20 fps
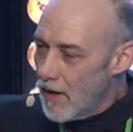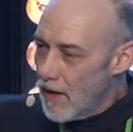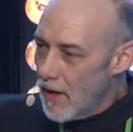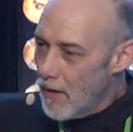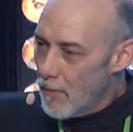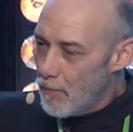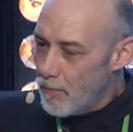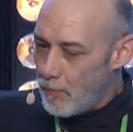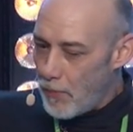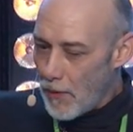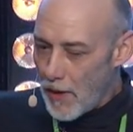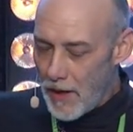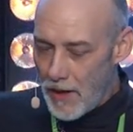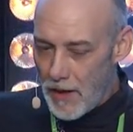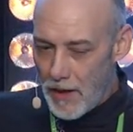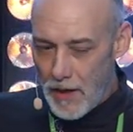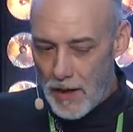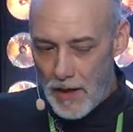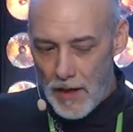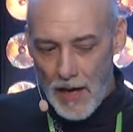But
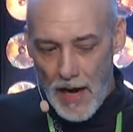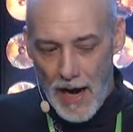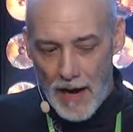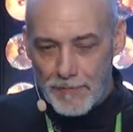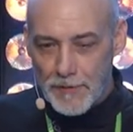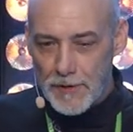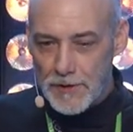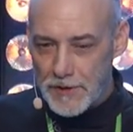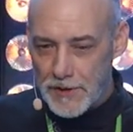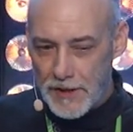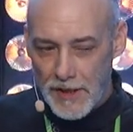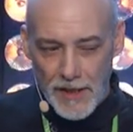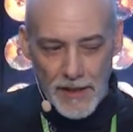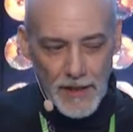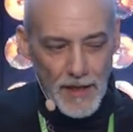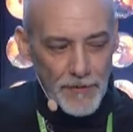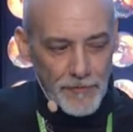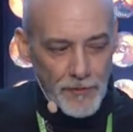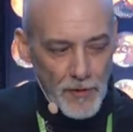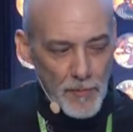after sitting there
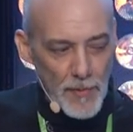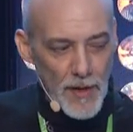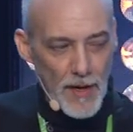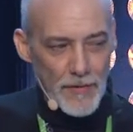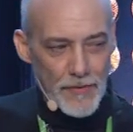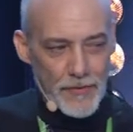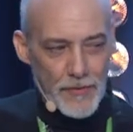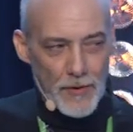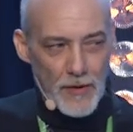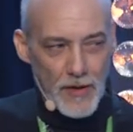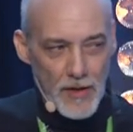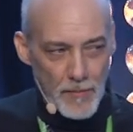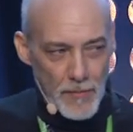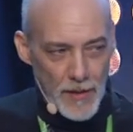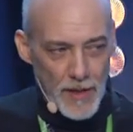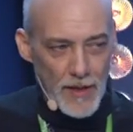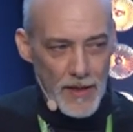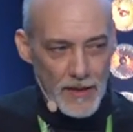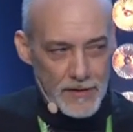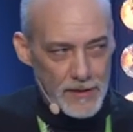for about 30
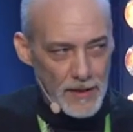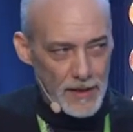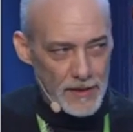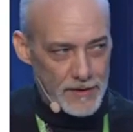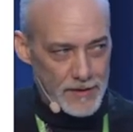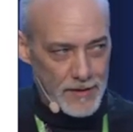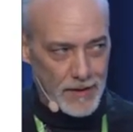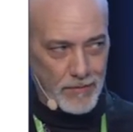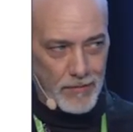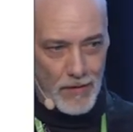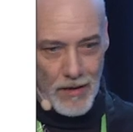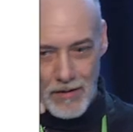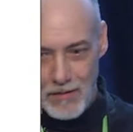minutes, I said, well,